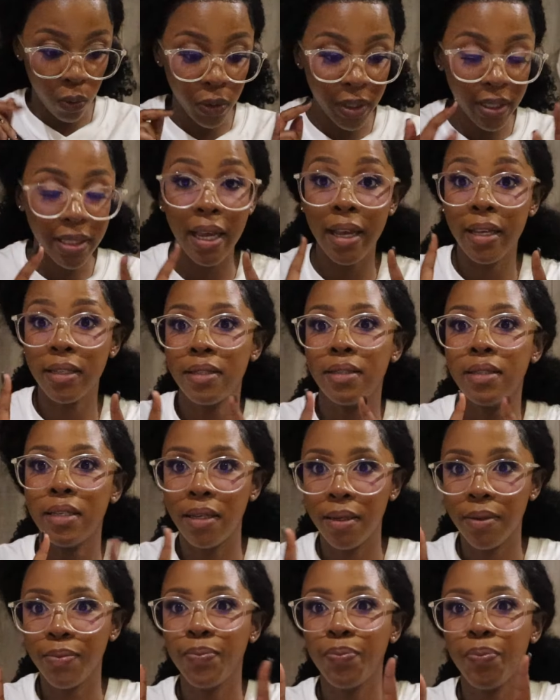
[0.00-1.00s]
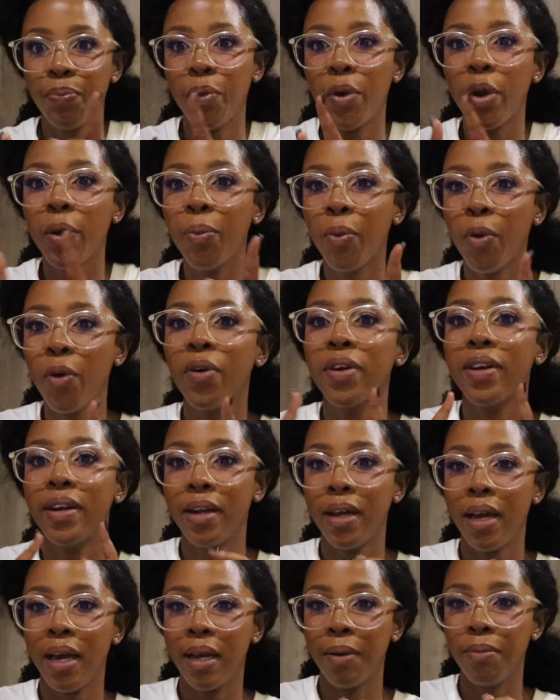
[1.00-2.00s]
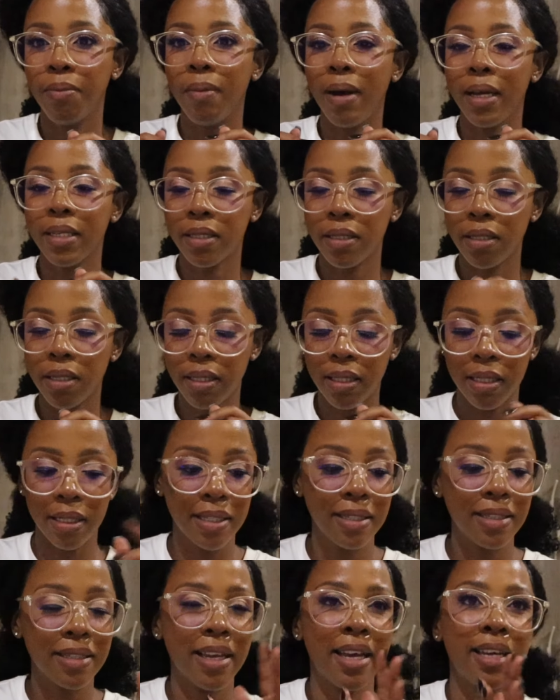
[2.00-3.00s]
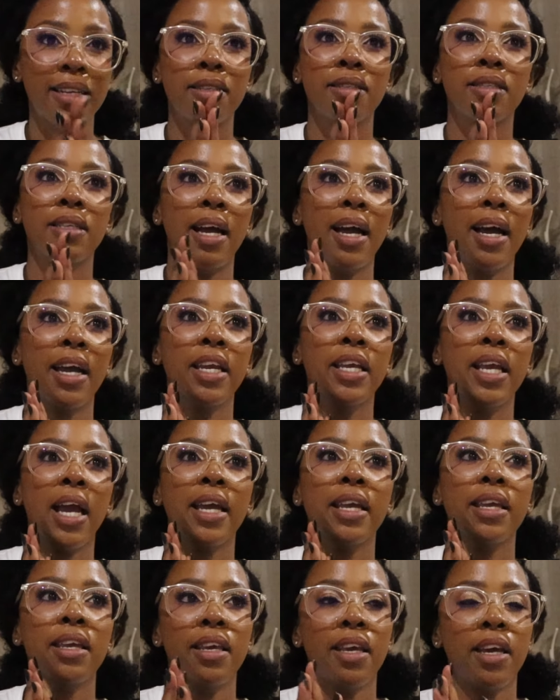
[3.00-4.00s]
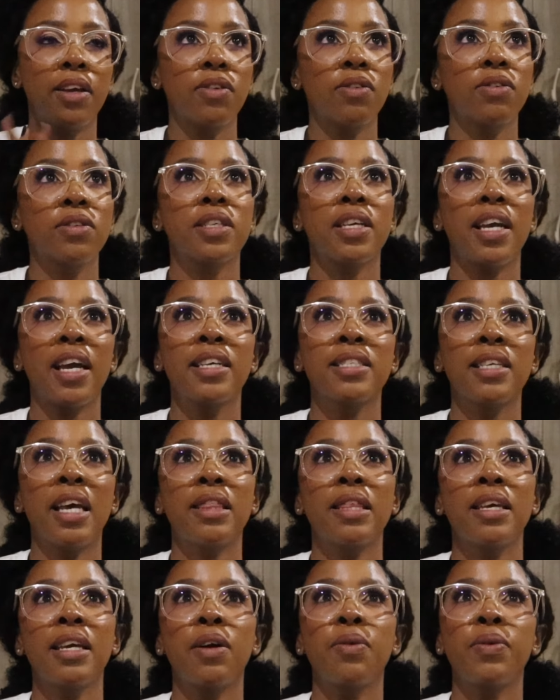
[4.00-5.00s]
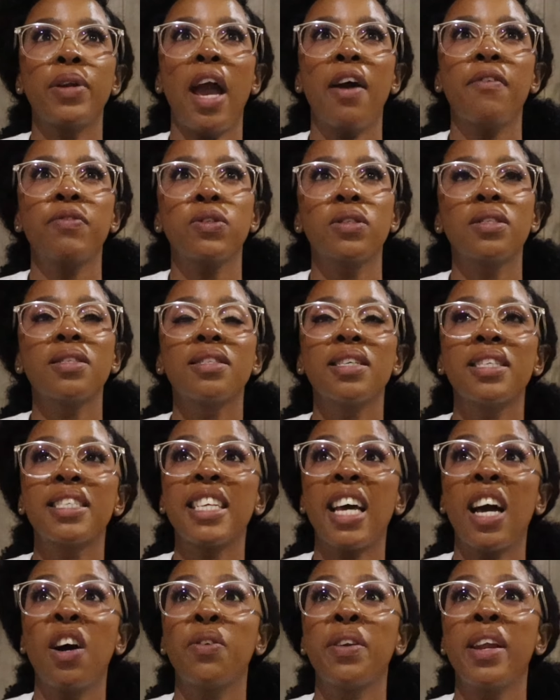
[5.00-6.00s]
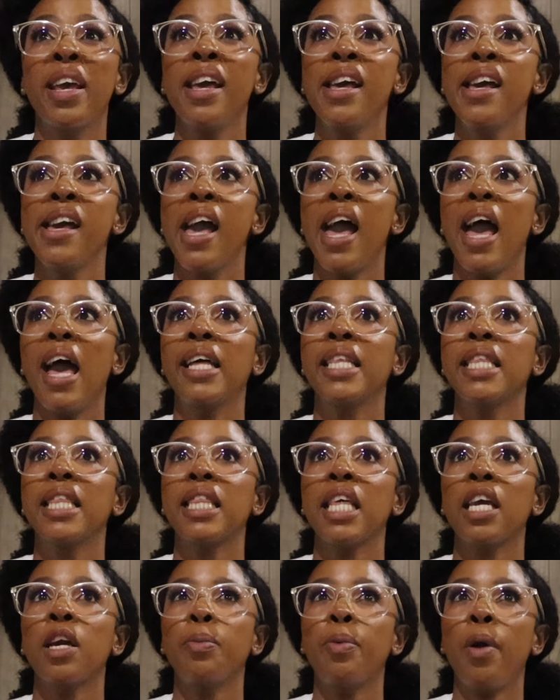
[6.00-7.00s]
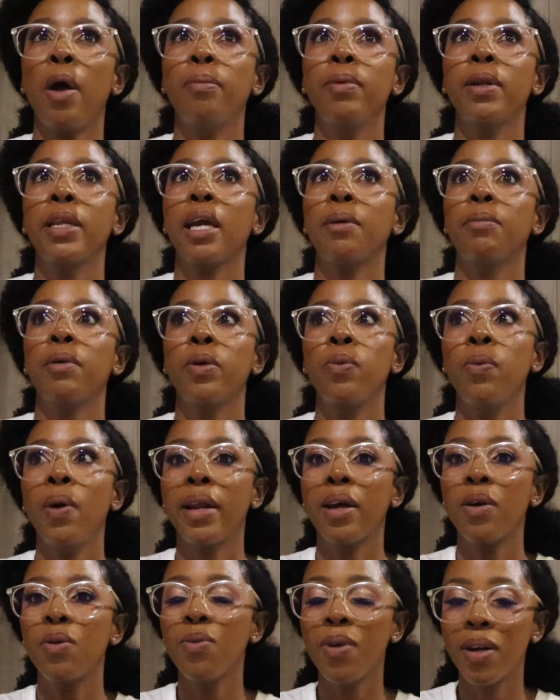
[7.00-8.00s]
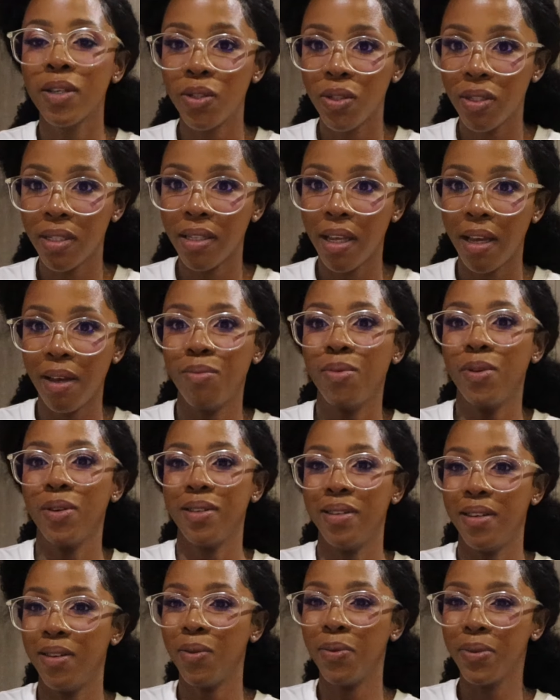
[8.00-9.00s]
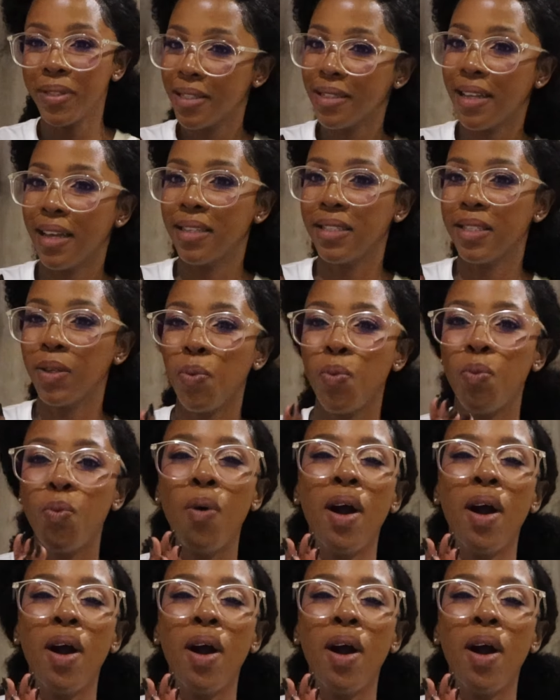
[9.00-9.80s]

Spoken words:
Stacy pre-prod assistant, and I cannot, guys. I think I would have to sit down and think properly about what I want to say about Stacy.